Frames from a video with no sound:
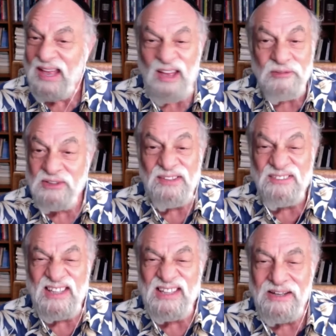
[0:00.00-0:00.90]
heaven
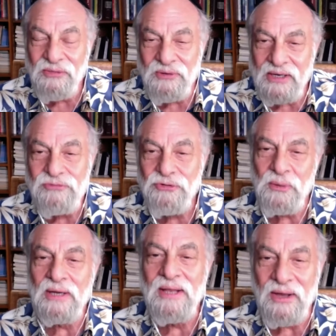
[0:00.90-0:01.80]
doesn't need another angel
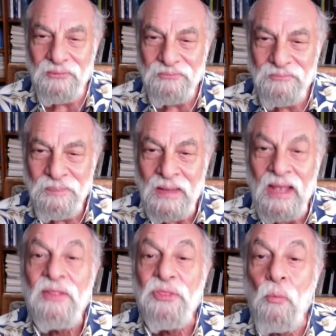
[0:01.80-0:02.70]
right now.
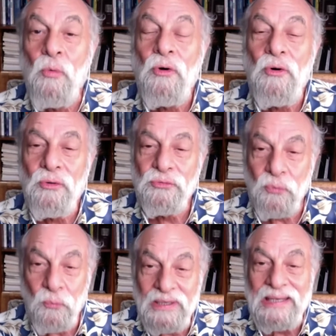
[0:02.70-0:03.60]
The
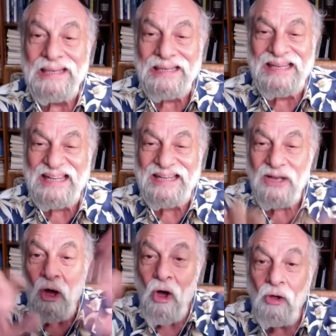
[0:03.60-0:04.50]
world, we need
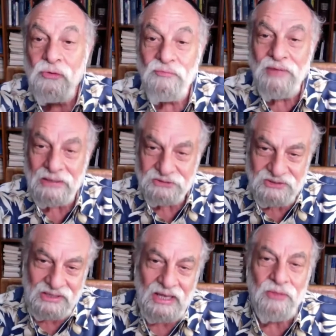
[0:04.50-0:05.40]
all of us
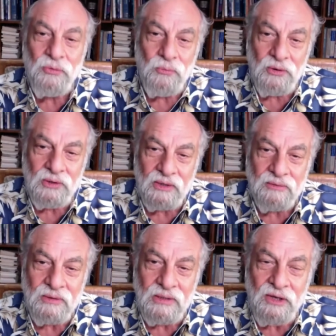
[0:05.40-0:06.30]
together
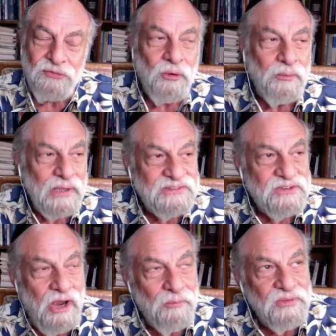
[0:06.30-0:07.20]
working. So let's
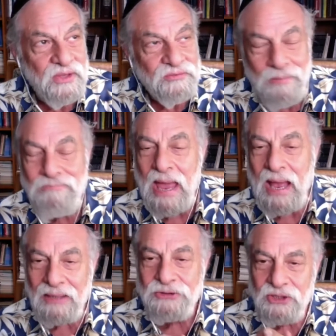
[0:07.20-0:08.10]
start with this.
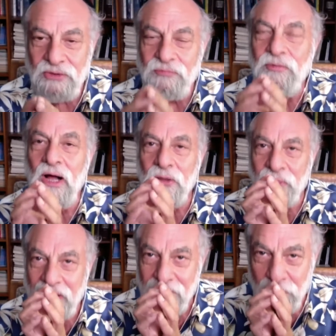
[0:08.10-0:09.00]
Imagine the
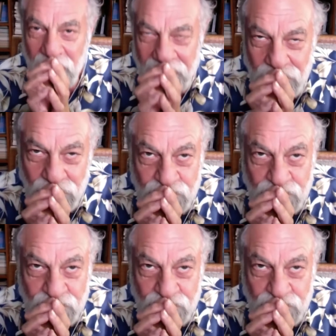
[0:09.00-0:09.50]
following, everybody.